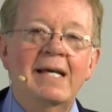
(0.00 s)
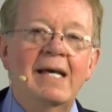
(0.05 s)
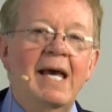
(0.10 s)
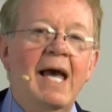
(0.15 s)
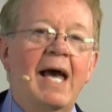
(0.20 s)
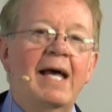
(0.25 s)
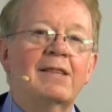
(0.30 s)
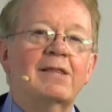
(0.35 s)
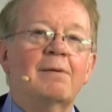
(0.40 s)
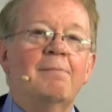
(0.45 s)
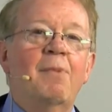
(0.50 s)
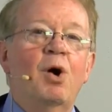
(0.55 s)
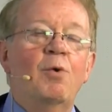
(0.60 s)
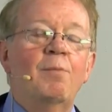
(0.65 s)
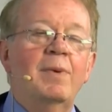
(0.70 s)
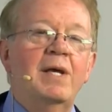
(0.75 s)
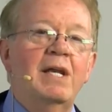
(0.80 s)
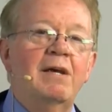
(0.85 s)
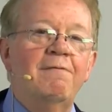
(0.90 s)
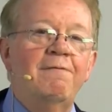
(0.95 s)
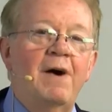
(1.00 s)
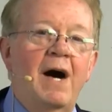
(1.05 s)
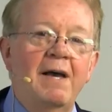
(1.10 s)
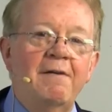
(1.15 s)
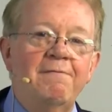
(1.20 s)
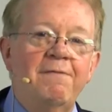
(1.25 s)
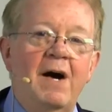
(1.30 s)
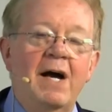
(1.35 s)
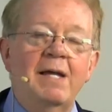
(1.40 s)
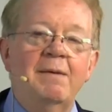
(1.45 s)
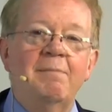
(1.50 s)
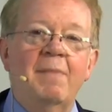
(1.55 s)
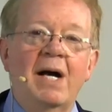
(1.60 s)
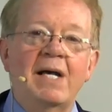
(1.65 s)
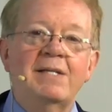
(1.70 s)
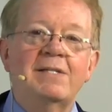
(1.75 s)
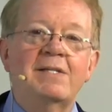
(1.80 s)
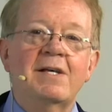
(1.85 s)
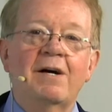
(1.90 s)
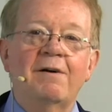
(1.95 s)
At the moment, if I find
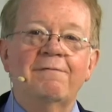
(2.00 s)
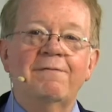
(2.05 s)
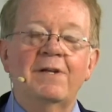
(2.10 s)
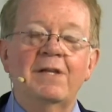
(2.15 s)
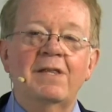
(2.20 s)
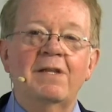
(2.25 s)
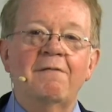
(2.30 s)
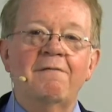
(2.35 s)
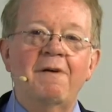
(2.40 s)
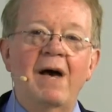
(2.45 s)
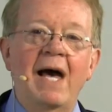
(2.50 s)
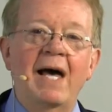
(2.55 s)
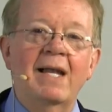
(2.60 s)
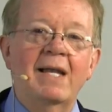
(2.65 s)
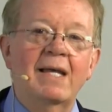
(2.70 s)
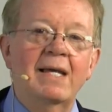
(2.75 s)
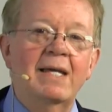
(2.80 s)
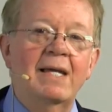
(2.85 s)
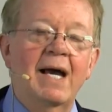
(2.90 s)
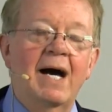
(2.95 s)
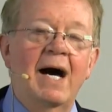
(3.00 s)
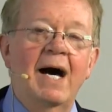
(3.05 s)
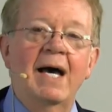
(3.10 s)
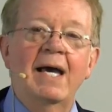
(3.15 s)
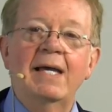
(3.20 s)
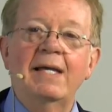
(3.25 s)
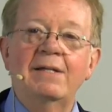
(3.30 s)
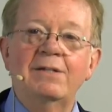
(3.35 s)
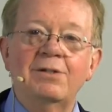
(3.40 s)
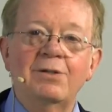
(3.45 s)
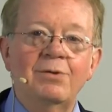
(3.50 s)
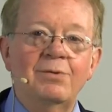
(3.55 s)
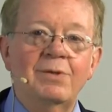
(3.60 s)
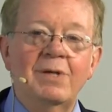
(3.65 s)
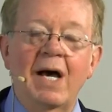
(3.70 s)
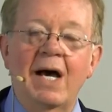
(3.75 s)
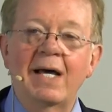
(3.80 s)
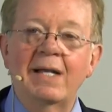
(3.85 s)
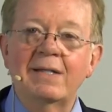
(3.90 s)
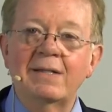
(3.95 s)
myself in the valley, I do
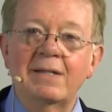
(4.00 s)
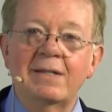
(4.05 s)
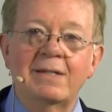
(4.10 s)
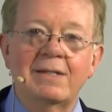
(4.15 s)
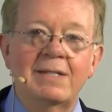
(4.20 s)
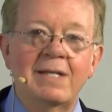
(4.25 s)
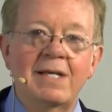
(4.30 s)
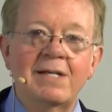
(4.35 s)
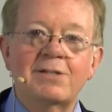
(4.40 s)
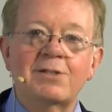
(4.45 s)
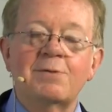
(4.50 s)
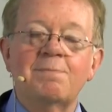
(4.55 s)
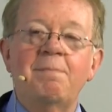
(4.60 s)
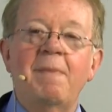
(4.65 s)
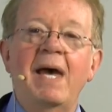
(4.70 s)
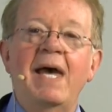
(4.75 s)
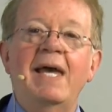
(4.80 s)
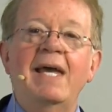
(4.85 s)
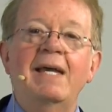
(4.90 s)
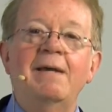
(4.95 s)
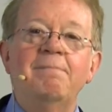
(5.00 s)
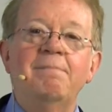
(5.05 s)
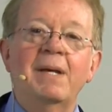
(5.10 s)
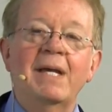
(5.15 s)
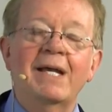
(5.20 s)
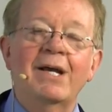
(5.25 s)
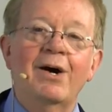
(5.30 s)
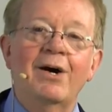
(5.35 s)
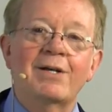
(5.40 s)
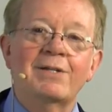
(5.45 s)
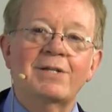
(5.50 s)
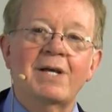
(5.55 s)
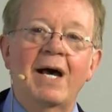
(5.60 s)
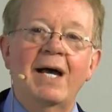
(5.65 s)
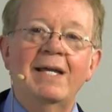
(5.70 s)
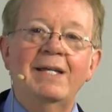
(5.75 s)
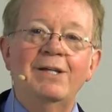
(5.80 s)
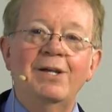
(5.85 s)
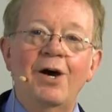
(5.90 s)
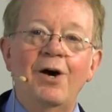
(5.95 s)
not dismay because
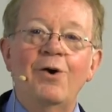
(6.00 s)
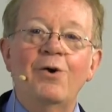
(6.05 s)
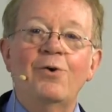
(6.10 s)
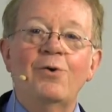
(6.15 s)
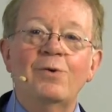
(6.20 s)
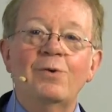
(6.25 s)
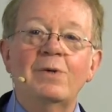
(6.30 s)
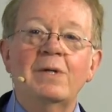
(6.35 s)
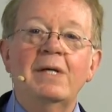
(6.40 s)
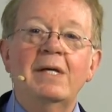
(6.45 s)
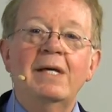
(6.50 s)
I know